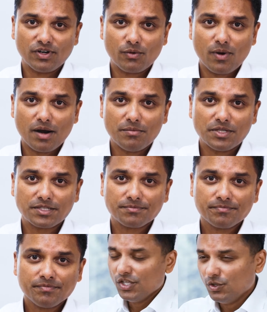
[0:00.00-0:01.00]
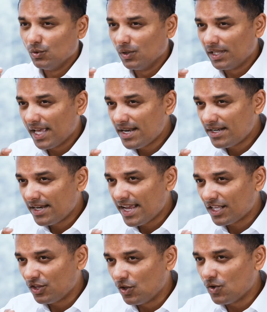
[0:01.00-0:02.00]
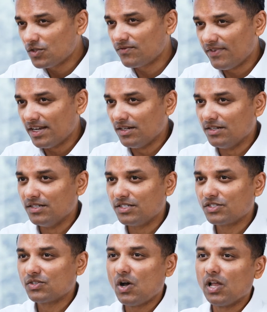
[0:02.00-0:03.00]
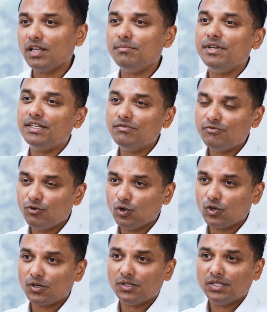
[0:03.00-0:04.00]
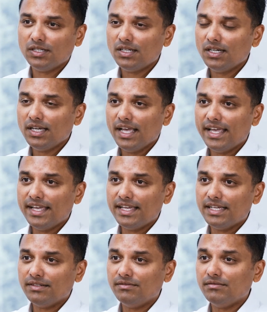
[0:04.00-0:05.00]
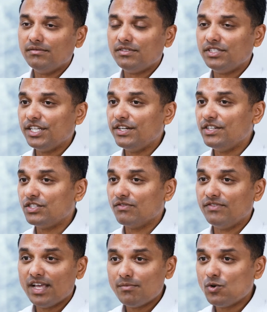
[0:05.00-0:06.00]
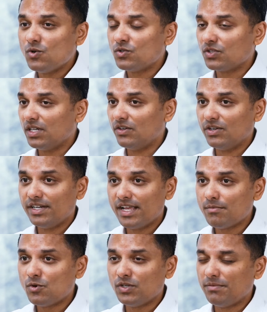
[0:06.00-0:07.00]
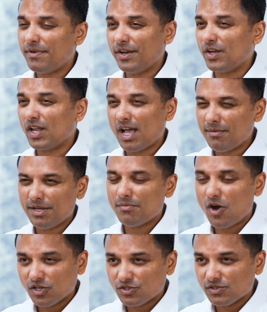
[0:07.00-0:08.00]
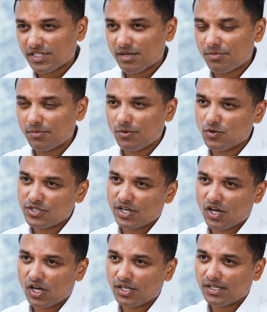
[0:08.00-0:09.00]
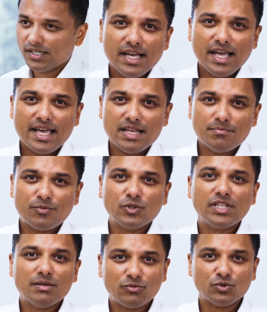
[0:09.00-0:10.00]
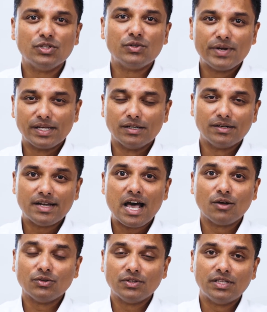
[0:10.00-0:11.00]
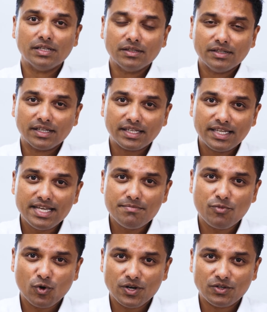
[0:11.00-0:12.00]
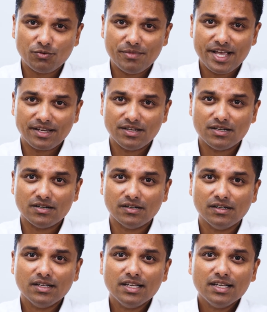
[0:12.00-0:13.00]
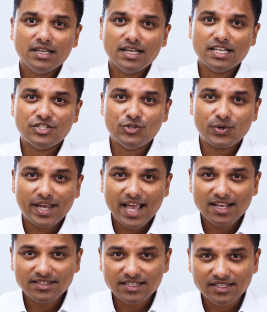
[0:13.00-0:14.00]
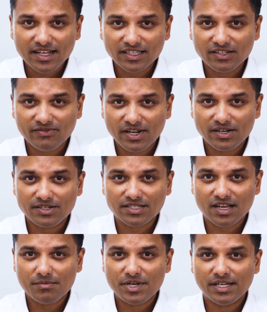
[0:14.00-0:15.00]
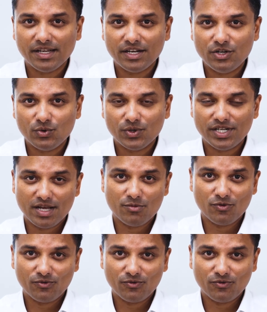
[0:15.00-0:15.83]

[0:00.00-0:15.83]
requirements. You'll then take those vendors, call them in for a series of demos or a demo, depending on how many modules they're proposing on, and put them through the ringer. Now, the key point to make here is you can't just let the vendors come in and do a demo